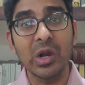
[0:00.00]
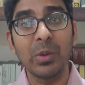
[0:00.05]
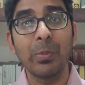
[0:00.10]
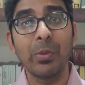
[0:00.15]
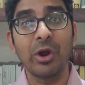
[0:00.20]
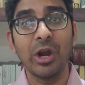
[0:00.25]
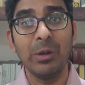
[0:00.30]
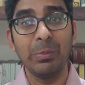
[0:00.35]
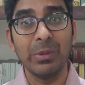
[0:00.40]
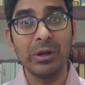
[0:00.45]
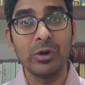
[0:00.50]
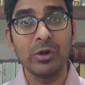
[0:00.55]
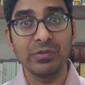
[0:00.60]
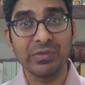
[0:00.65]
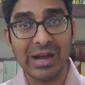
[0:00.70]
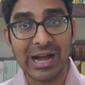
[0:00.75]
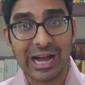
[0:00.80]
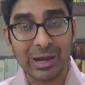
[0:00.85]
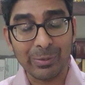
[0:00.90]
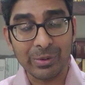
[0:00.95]
appointment
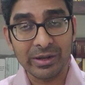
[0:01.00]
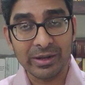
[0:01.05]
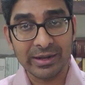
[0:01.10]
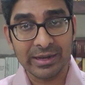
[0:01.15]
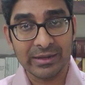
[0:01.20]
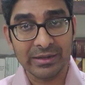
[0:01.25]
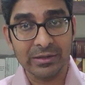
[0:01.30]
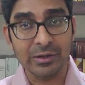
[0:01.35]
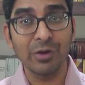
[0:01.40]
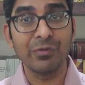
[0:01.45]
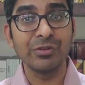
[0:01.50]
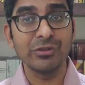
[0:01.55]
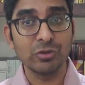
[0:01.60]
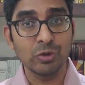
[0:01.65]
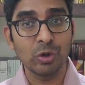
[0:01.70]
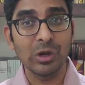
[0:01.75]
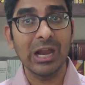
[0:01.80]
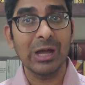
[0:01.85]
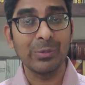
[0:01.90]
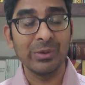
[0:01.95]
of a
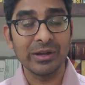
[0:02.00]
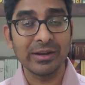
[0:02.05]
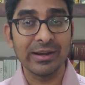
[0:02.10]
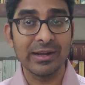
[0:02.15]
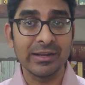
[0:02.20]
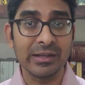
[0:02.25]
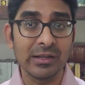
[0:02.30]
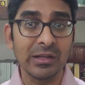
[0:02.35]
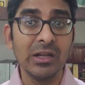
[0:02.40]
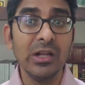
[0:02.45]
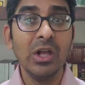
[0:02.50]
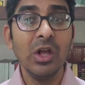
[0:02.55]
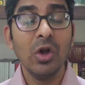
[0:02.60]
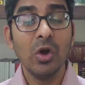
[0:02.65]
sole arbitrator,